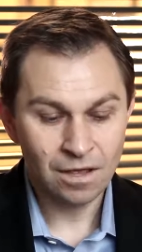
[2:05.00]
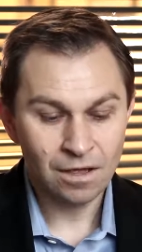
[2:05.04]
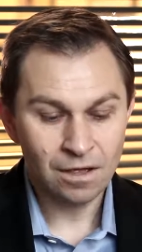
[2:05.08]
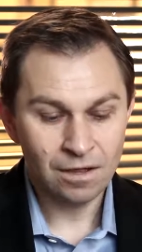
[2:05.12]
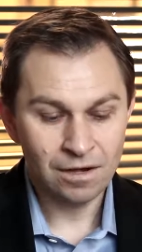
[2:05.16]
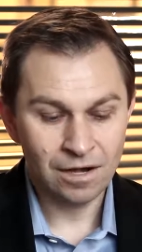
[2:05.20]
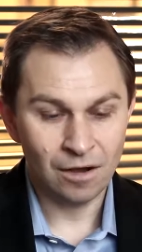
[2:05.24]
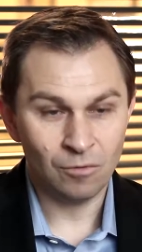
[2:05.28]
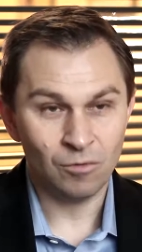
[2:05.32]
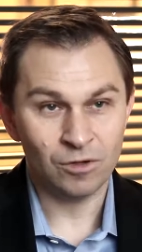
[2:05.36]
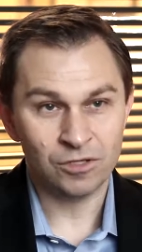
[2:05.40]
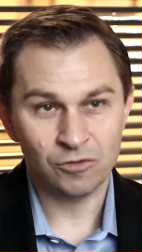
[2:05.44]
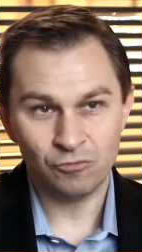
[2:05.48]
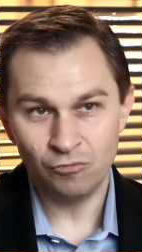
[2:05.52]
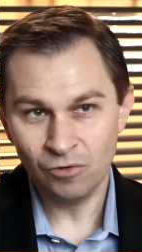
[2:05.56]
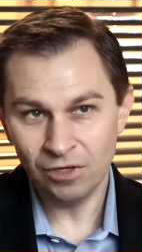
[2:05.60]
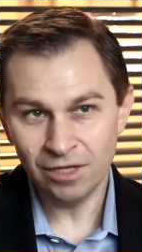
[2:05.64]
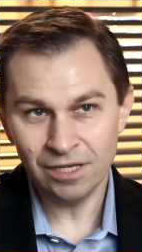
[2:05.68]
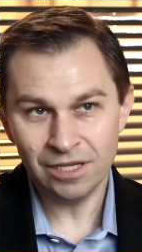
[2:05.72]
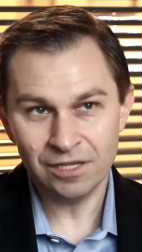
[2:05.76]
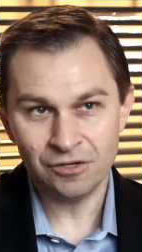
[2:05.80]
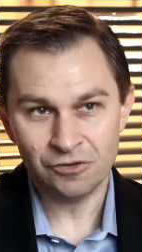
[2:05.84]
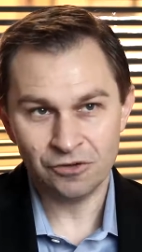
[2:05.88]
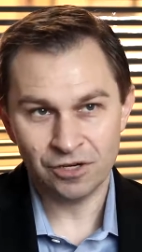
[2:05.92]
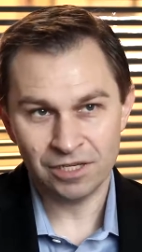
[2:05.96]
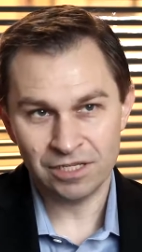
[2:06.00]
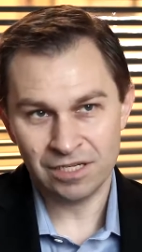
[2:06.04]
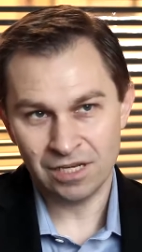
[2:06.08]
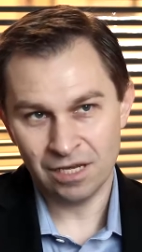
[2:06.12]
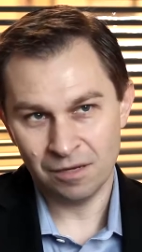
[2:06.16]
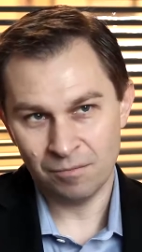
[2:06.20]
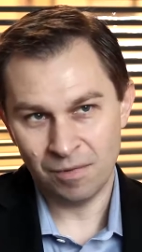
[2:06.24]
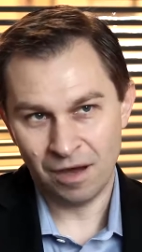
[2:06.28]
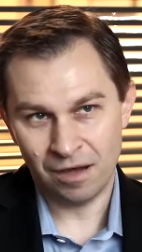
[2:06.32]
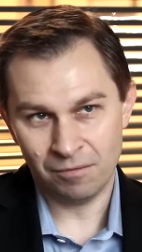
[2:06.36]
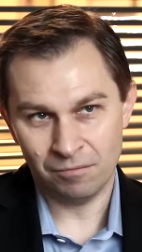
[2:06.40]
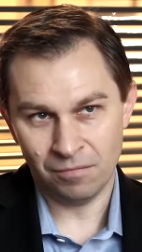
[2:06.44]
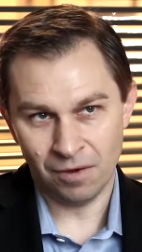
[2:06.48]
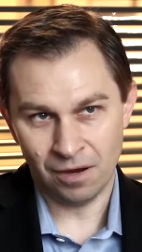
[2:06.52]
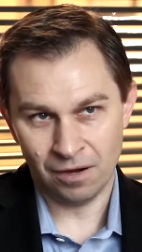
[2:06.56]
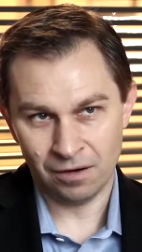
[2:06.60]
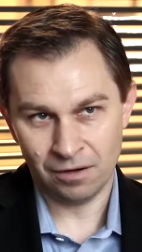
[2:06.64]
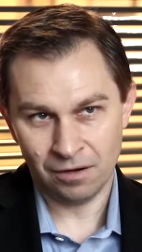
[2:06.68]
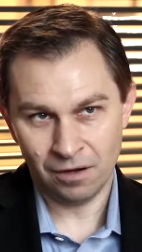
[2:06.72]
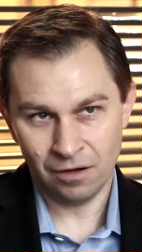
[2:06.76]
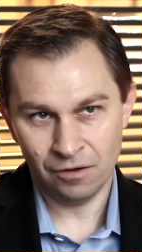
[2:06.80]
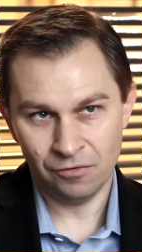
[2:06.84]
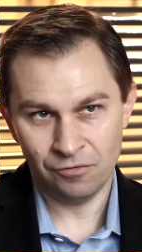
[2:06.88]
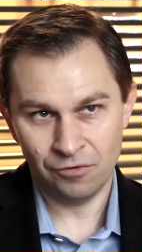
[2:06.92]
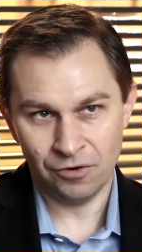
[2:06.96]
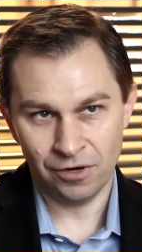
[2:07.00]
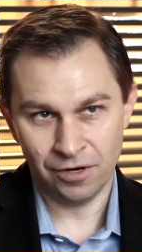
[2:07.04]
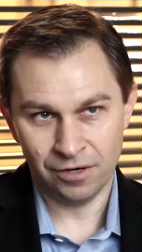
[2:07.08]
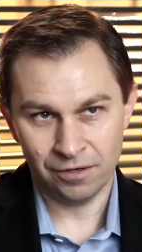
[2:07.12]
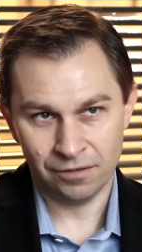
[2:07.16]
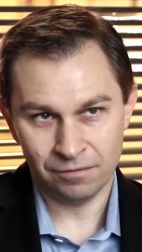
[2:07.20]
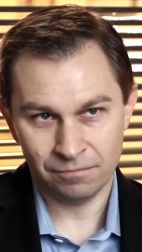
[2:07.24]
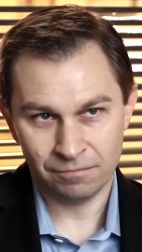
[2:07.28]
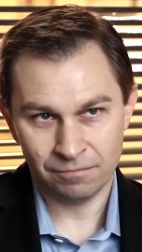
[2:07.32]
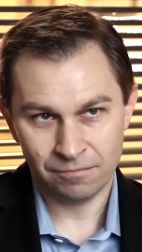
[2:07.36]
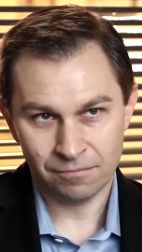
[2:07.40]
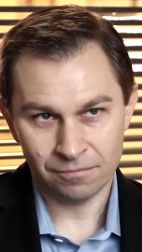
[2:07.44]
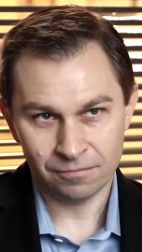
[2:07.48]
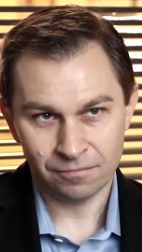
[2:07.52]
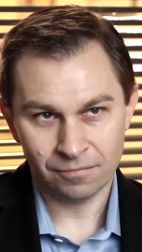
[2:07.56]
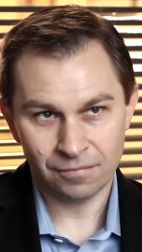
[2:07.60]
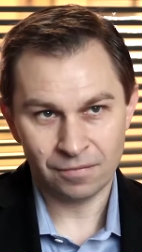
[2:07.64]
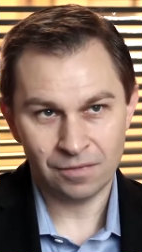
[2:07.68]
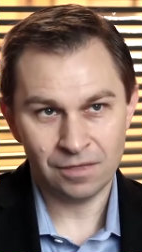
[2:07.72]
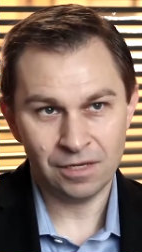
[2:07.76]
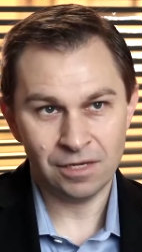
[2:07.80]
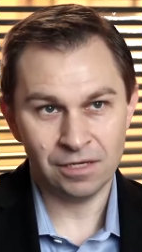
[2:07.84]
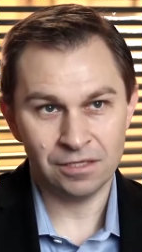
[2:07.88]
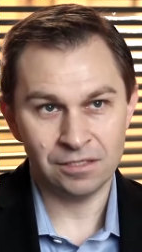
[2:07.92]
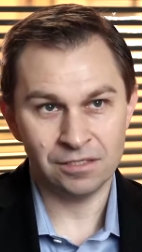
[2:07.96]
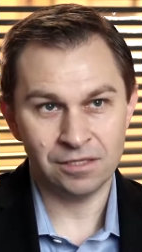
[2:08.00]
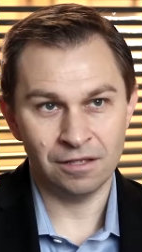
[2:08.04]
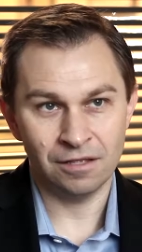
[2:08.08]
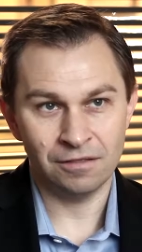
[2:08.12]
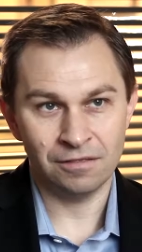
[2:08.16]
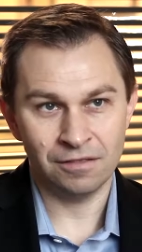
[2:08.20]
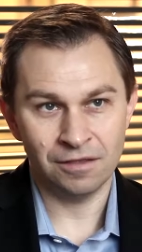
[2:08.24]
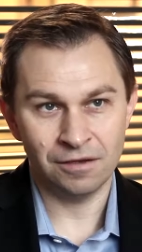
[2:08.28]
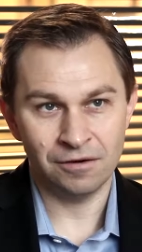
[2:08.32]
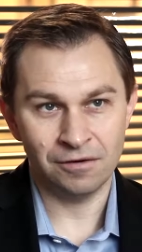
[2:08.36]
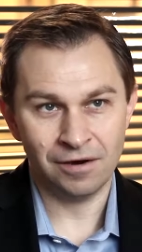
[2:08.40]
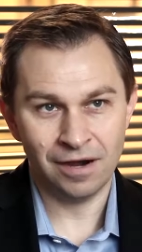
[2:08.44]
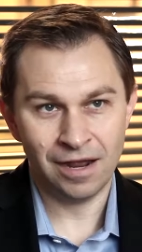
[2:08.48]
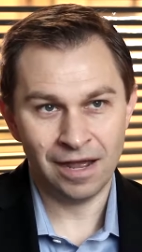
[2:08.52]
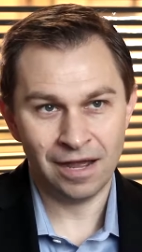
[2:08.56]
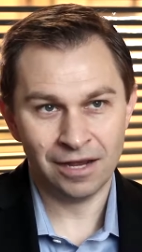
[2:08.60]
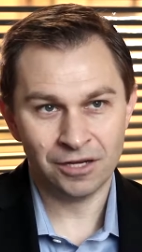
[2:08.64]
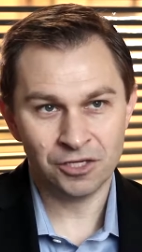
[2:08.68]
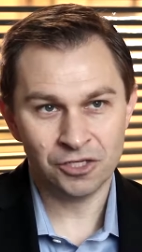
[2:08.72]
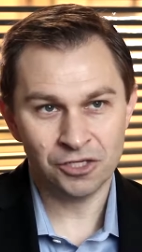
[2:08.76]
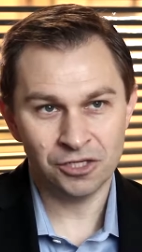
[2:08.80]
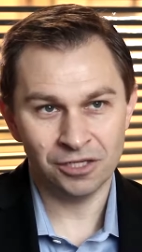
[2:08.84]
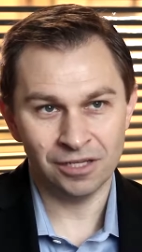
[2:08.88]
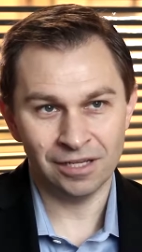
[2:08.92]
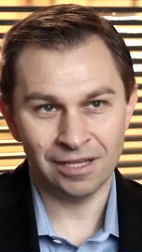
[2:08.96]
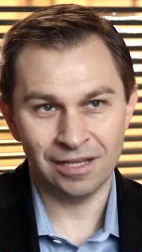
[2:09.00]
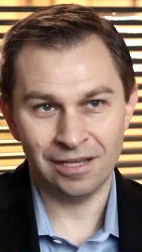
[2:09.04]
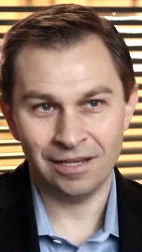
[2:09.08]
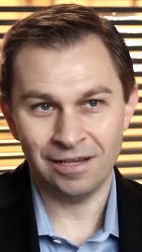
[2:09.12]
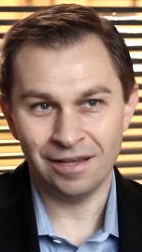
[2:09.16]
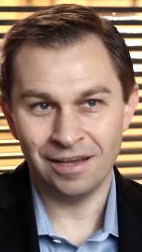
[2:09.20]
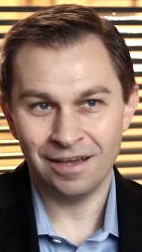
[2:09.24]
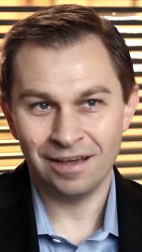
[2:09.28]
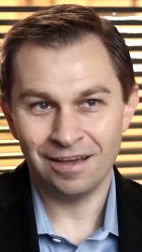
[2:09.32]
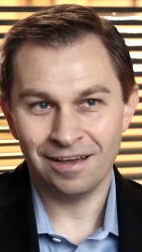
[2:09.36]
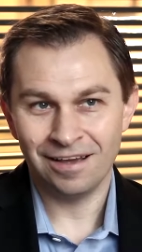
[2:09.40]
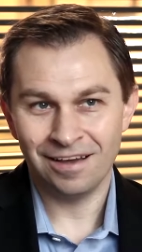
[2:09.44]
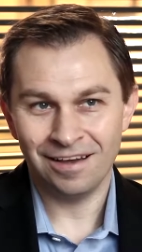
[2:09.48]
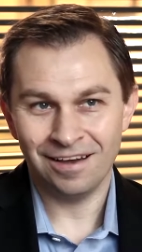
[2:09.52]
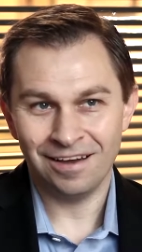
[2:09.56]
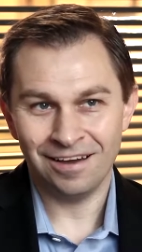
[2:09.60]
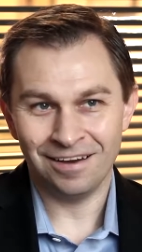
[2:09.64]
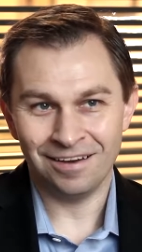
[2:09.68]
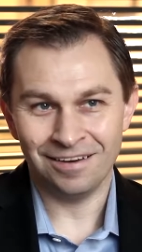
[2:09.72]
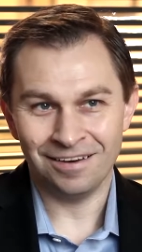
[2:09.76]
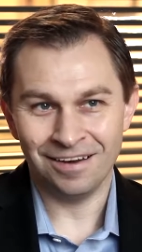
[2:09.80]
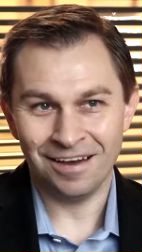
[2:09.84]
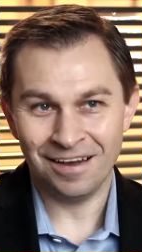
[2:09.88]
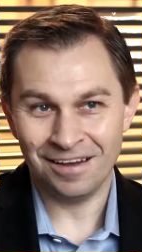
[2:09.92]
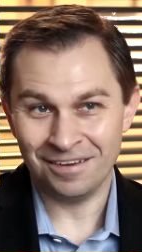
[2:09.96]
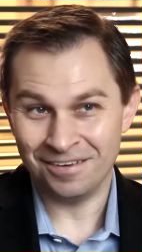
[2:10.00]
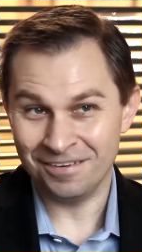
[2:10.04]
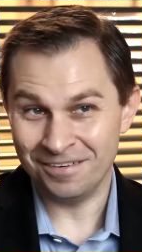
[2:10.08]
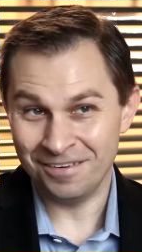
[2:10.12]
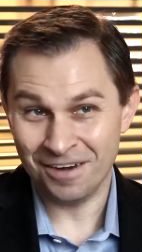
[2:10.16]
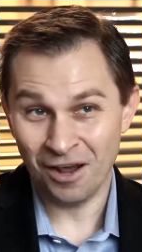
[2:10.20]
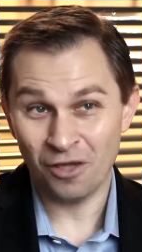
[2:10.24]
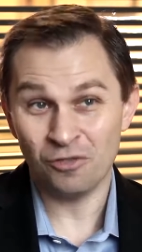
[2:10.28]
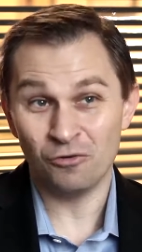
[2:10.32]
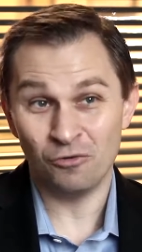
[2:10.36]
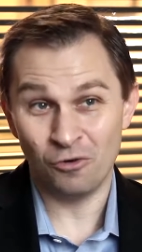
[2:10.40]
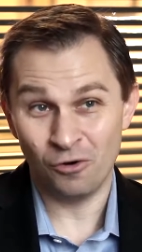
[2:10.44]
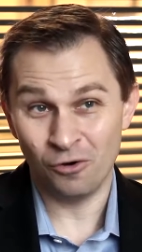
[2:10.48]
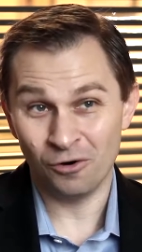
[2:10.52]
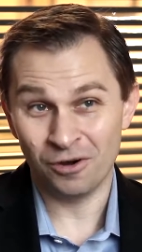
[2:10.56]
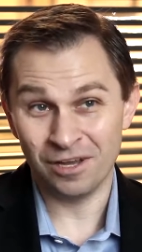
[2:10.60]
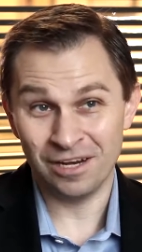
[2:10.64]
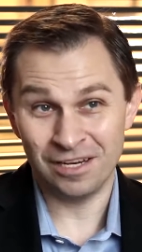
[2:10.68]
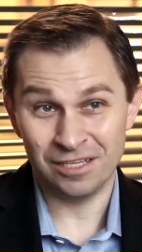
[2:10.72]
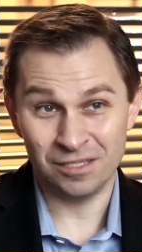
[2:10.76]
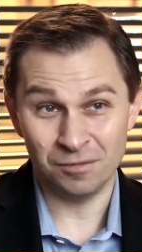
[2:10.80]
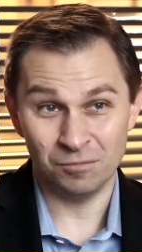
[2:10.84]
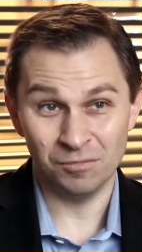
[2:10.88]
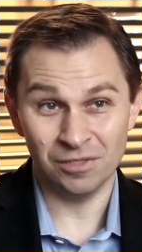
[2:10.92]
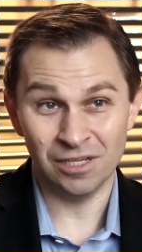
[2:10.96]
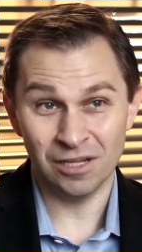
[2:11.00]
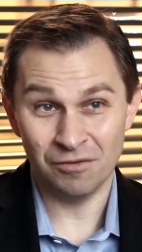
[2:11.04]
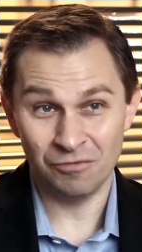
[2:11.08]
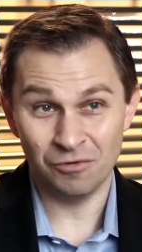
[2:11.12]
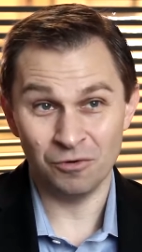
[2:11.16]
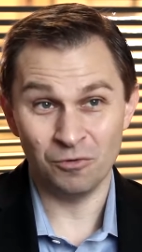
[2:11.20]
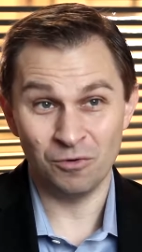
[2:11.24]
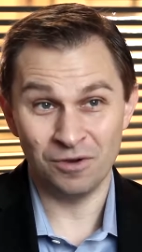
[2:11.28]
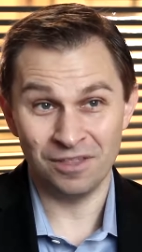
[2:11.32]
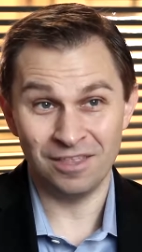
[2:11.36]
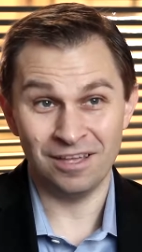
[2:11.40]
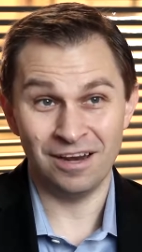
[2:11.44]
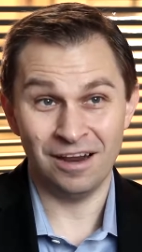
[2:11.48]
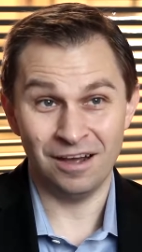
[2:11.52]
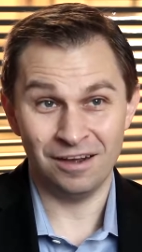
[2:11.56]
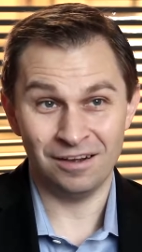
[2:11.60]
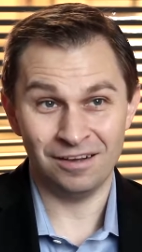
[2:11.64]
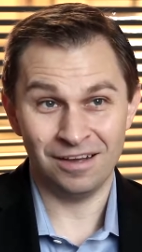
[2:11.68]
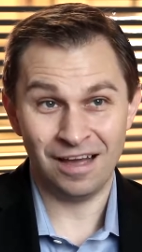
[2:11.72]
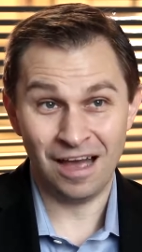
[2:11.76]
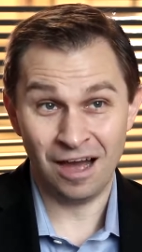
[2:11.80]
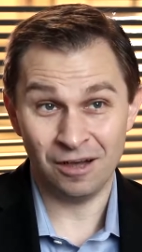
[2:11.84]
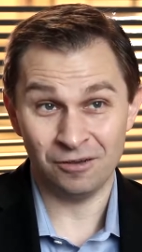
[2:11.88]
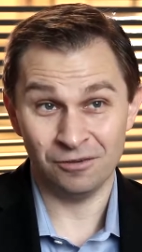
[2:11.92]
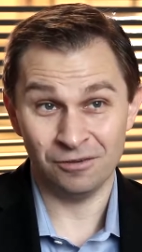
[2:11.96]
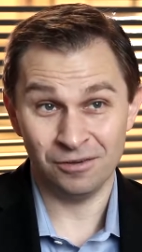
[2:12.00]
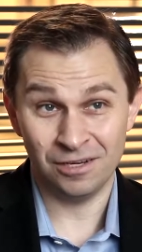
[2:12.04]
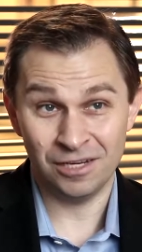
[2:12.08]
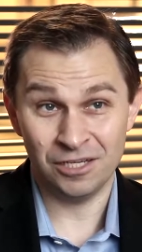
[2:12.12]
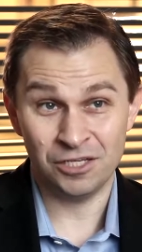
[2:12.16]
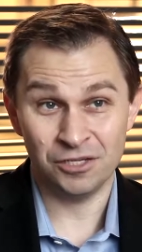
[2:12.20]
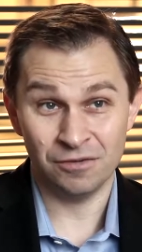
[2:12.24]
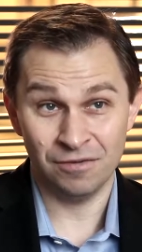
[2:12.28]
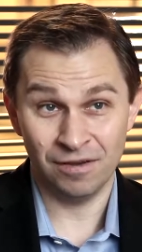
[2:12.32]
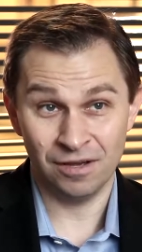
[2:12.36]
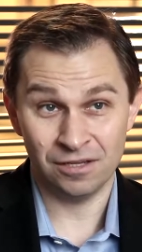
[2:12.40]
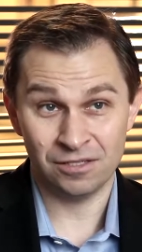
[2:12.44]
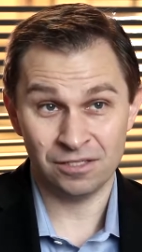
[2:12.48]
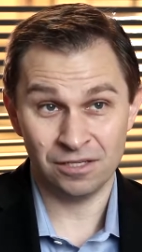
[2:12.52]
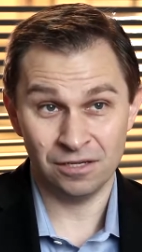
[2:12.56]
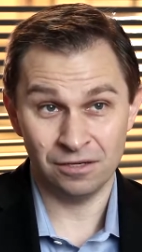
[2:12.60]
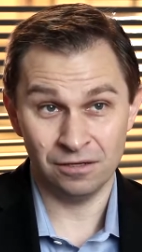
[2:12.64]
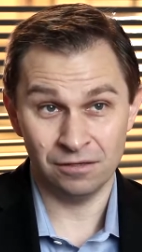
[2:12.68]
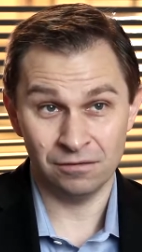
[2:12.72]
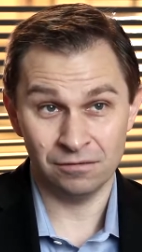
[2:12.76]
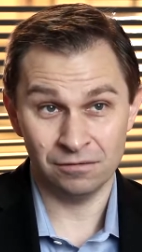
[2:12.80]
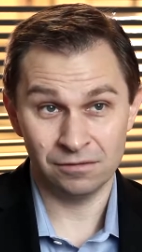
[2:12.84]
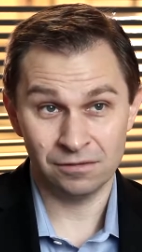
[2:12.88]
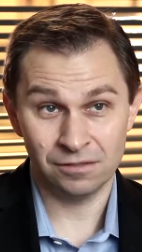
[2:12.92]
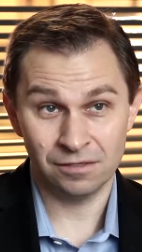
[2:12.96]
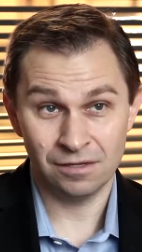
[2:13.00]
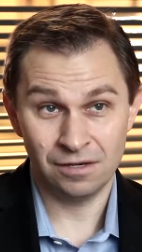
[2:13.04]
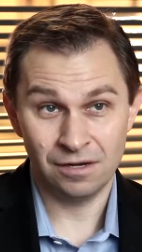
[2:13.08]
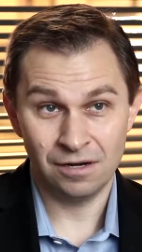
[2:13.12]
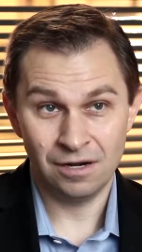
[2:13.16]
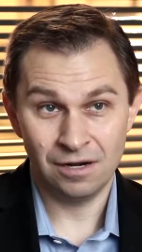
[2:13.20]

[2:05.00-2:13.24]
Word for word: Now, what's really interesting about mitochondria is that they're actually uh, another organism living within our, our, each of our cells.